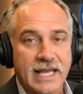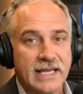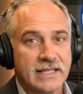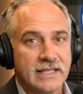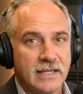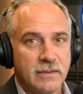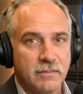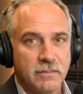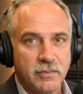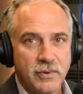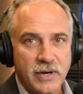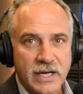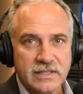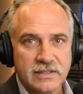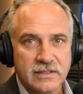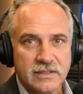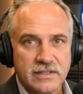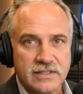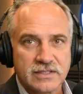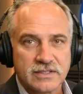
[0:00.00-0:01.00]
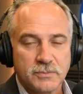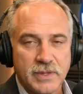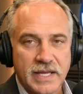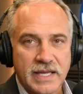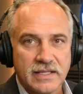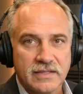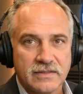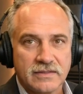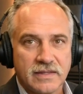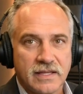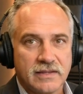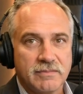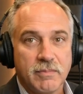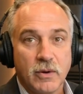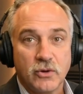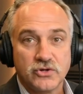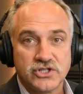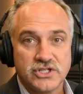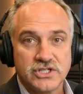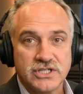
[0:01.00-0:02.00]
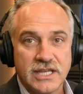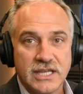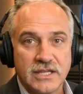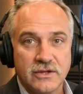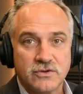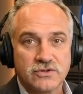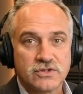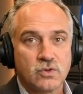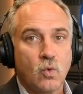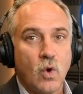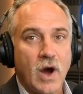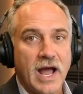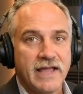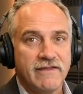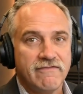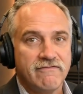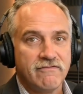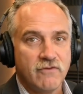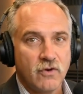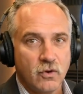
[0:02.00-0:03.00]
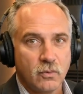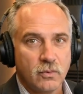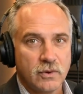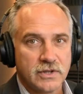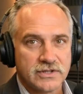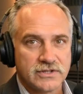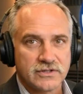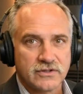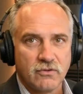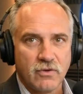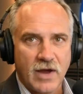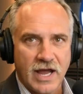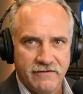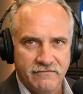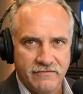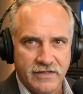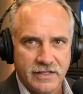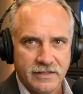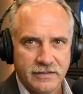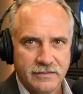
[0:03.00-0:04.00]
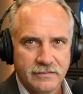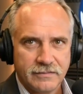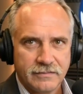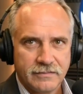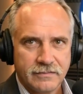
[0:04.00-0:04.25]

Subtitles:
and compress the space that Pochettino's wide forwards thrive in.